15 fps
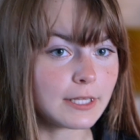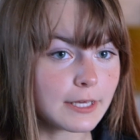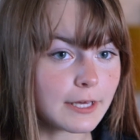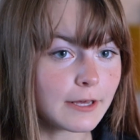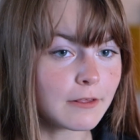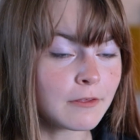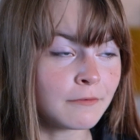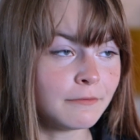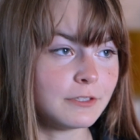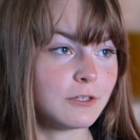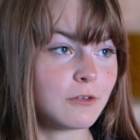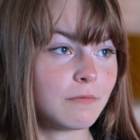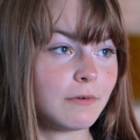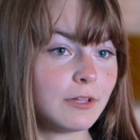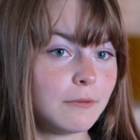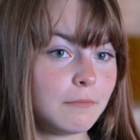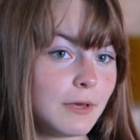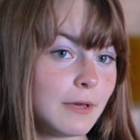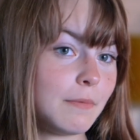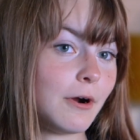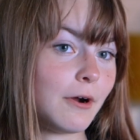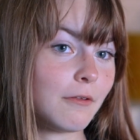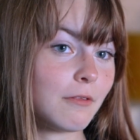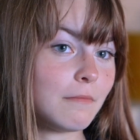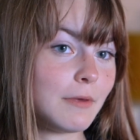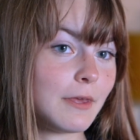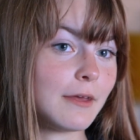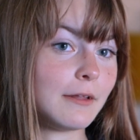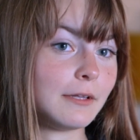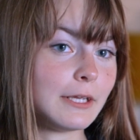ideas, which is one of the big
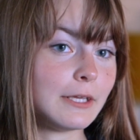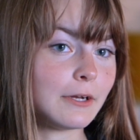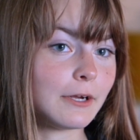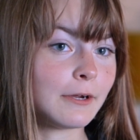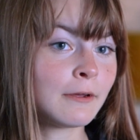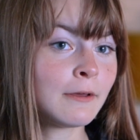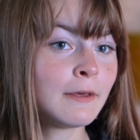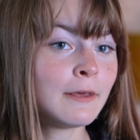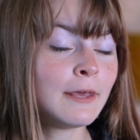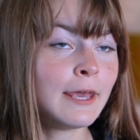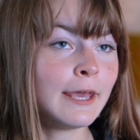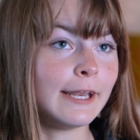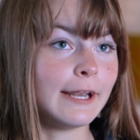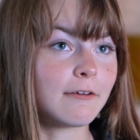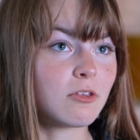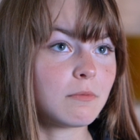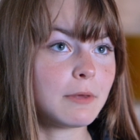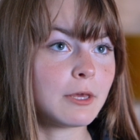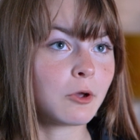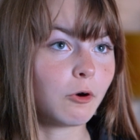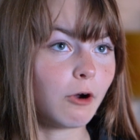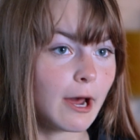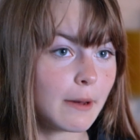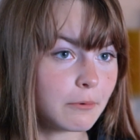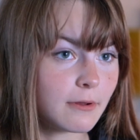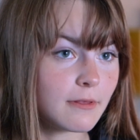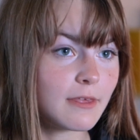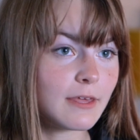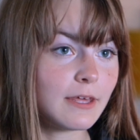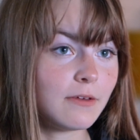parts of being a leader, and helps you be
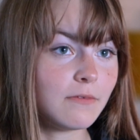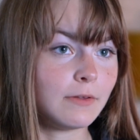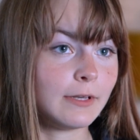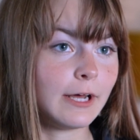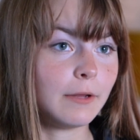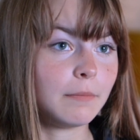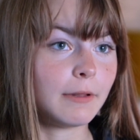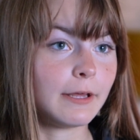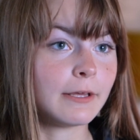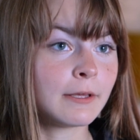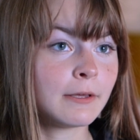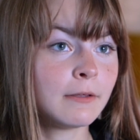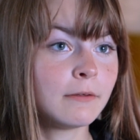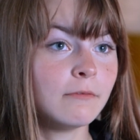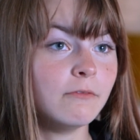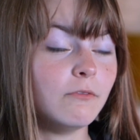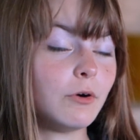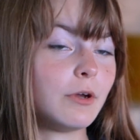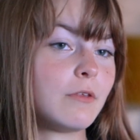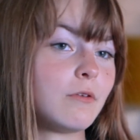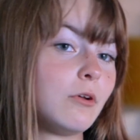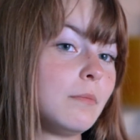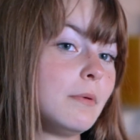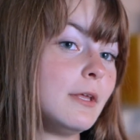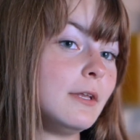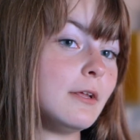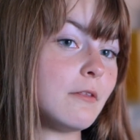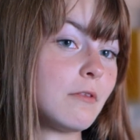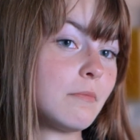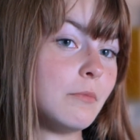cooperative and help like voice your
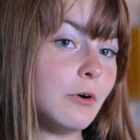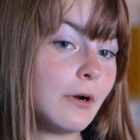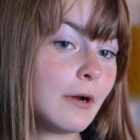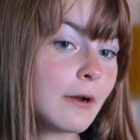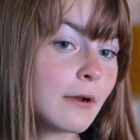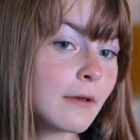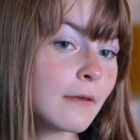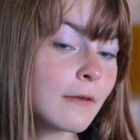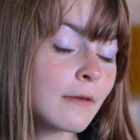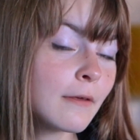opinions more.